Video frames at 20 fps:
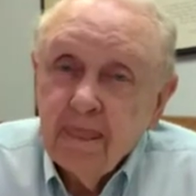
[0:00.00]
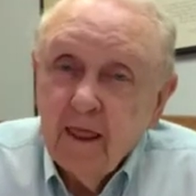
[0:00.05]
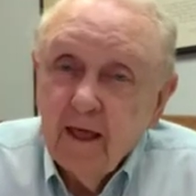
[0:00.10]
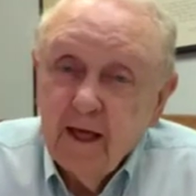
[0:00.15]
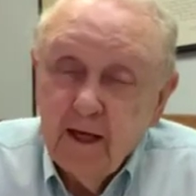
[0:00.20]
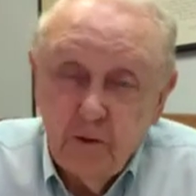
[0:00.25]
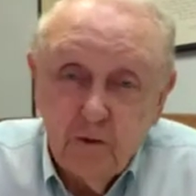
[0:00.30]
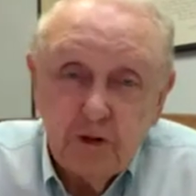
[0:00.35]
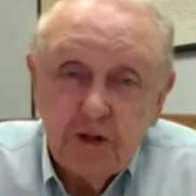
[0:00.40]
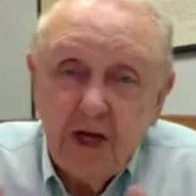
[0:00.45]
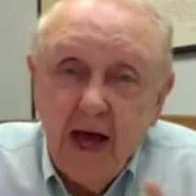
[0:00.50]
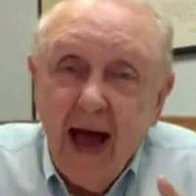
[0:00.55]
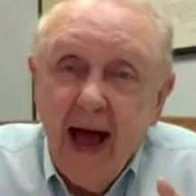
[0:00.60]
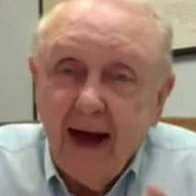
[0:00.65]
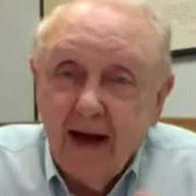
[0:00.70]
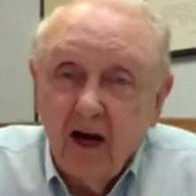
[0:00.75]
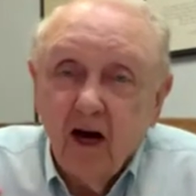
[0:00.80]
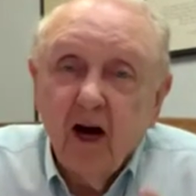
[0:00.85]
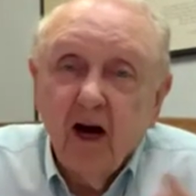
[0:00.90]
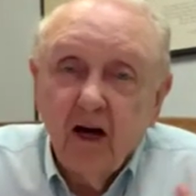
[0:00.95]
He was the
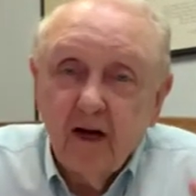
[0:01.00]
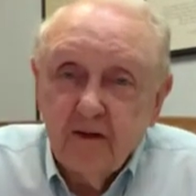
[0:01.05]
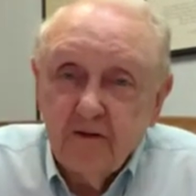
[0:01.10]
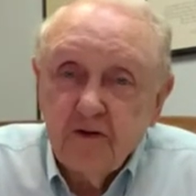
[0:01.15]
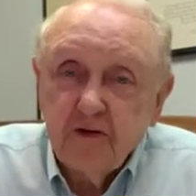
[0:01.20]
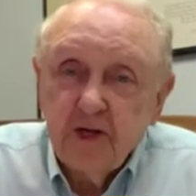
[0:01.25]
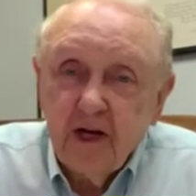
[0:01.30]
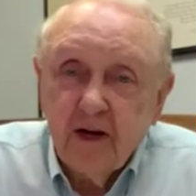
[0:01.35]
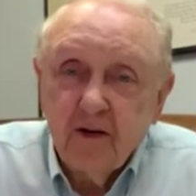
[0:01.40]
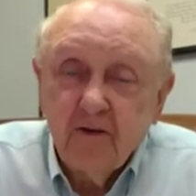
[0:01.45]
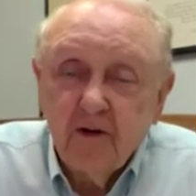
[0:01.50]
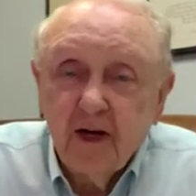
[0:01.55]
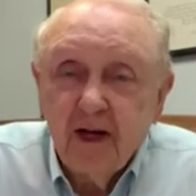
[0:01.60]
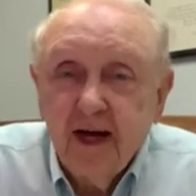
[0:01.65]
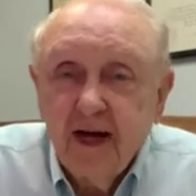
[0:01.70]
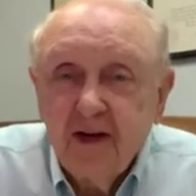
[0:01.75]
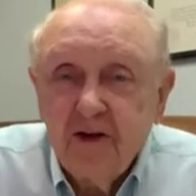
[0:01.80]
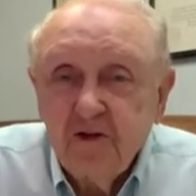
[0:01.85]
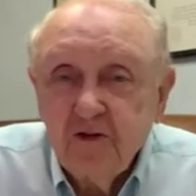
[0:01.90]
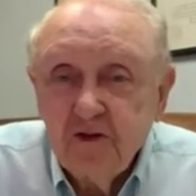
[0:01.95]
icon of
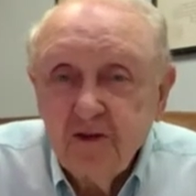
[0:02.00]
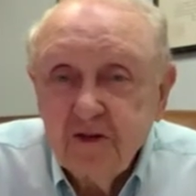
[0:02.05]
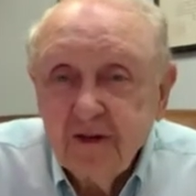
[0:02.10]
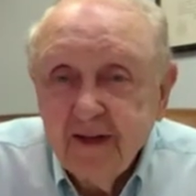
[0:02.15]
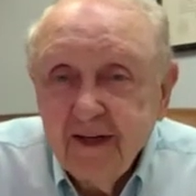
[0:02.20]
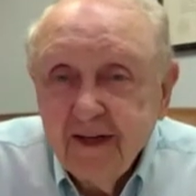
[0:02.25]
segregation.